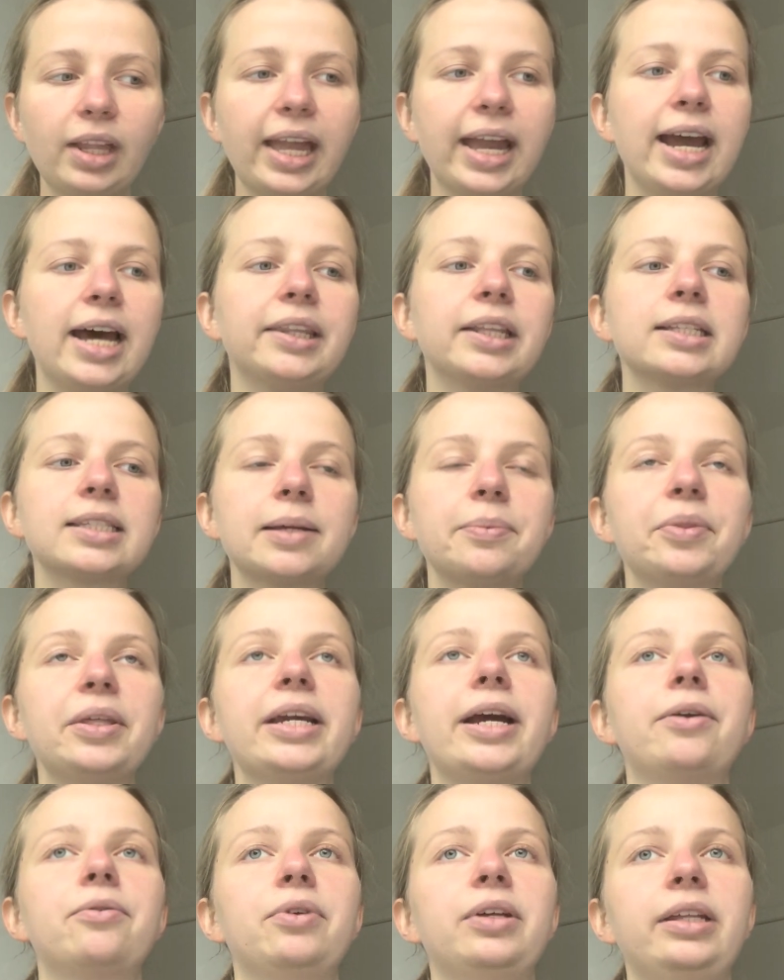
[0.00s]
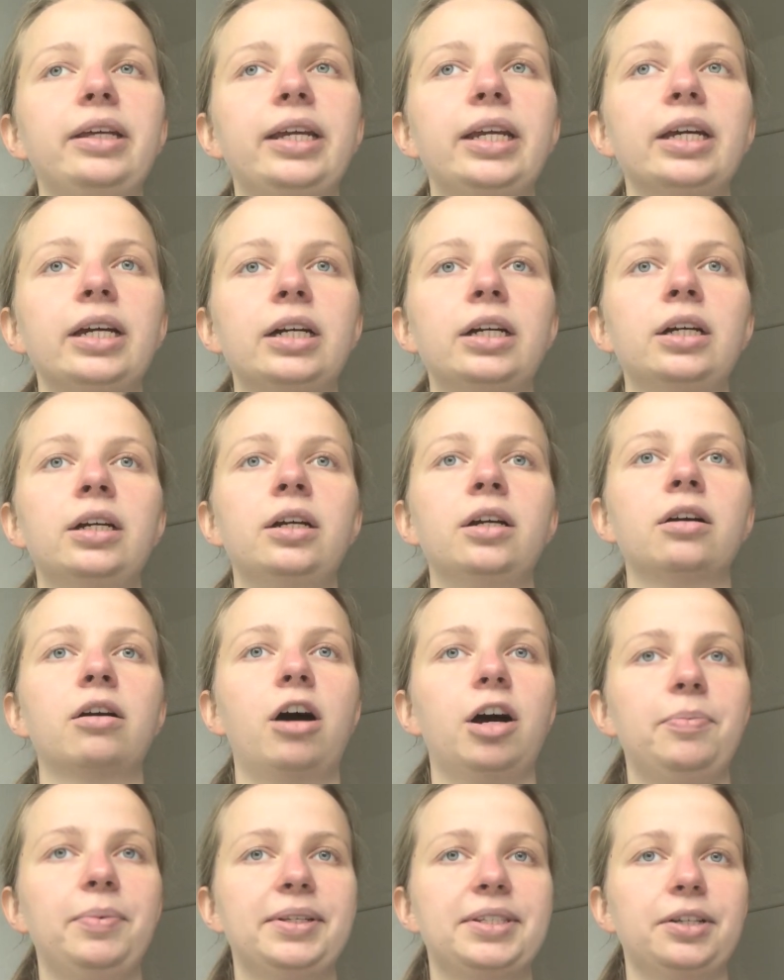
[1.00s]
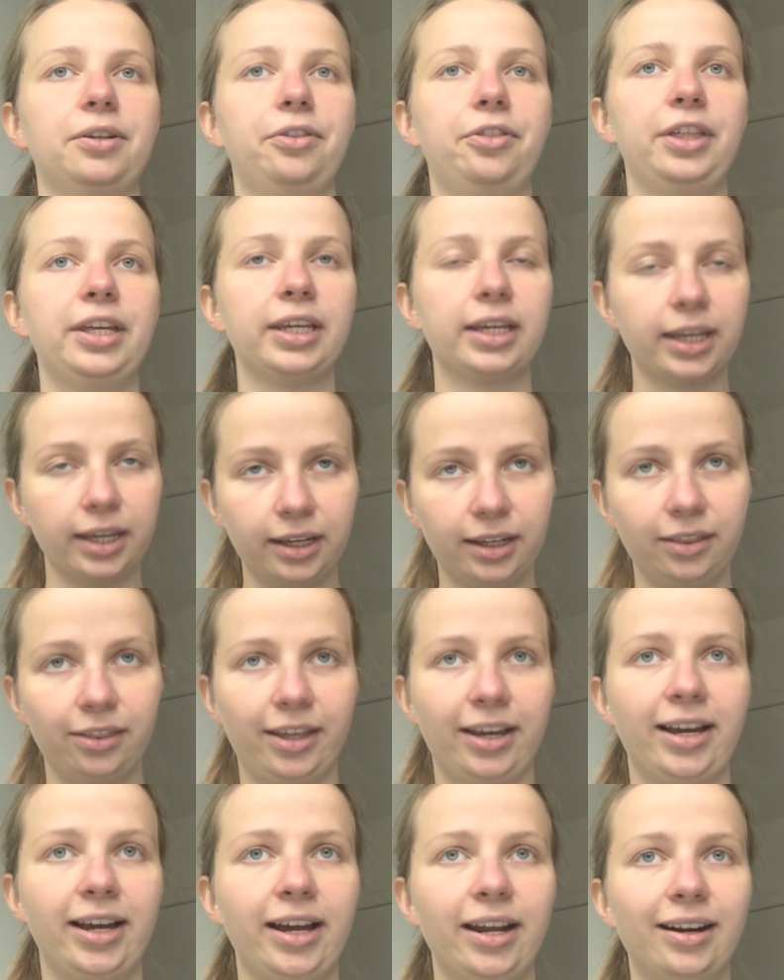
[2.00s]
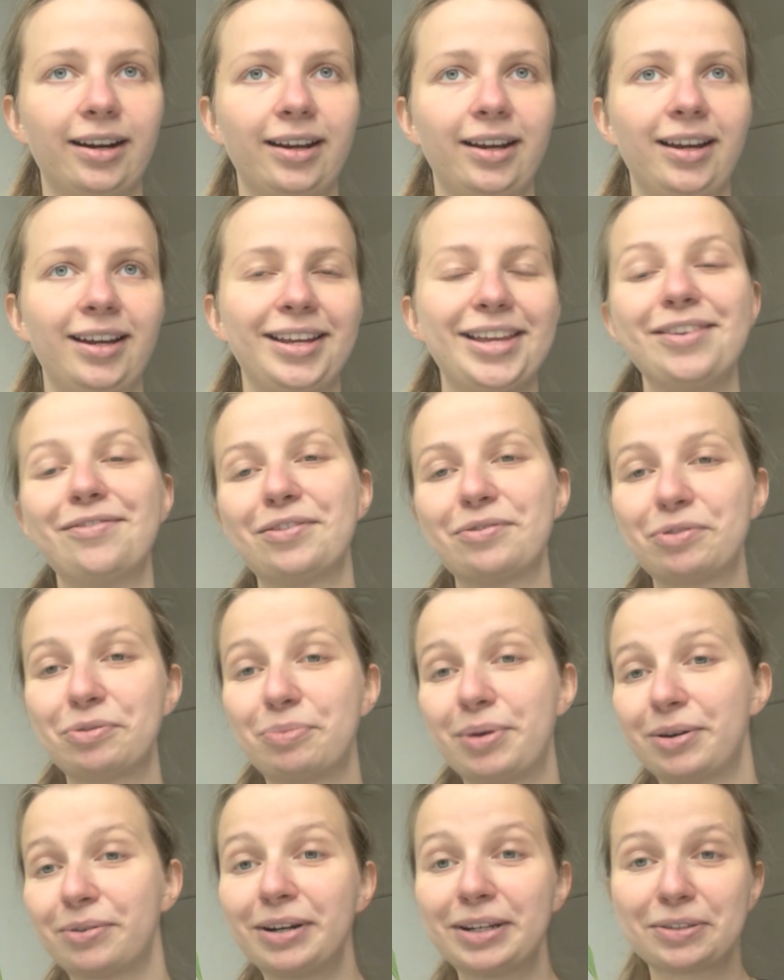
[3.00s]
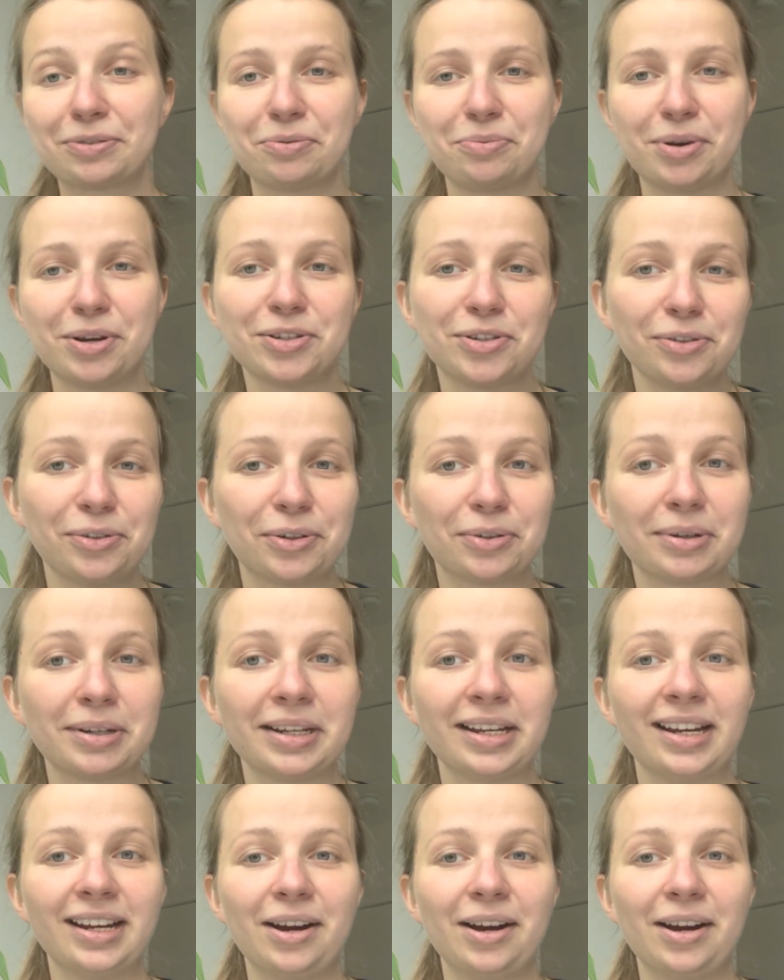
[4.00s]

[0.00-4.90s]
And that's something I really caught myself thinking, that even with my rings, with my jewelry,